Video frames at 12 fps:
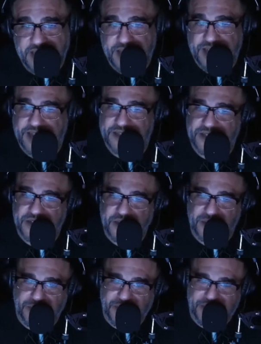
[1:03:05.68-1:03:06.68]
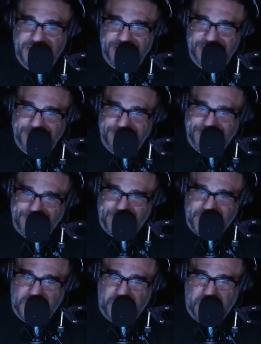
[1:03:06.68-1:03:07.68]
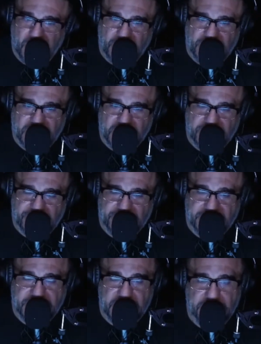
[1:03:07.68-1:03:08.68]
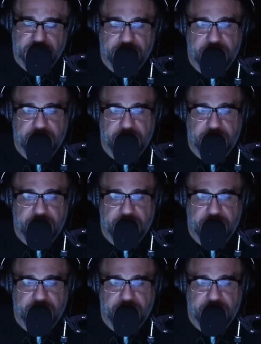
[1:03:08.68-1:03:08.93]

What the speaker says: It's going to be emotional for some.